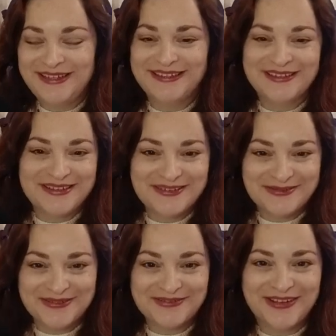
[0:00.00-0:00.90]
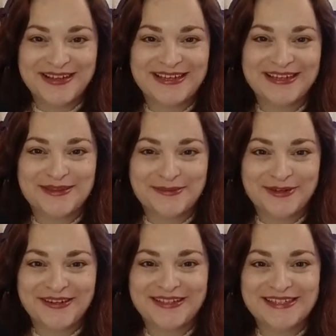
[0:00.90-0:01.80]
We're finally at the
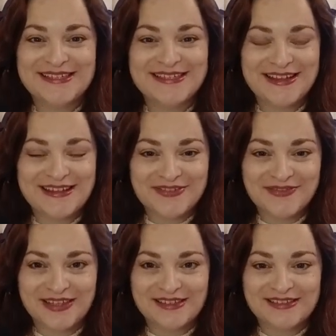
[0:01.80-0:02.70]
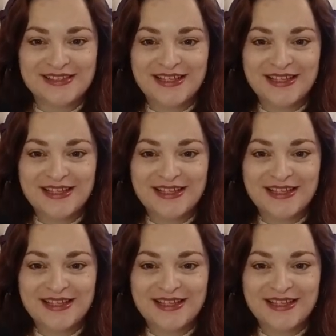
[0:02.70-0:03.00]
birthing stage of this.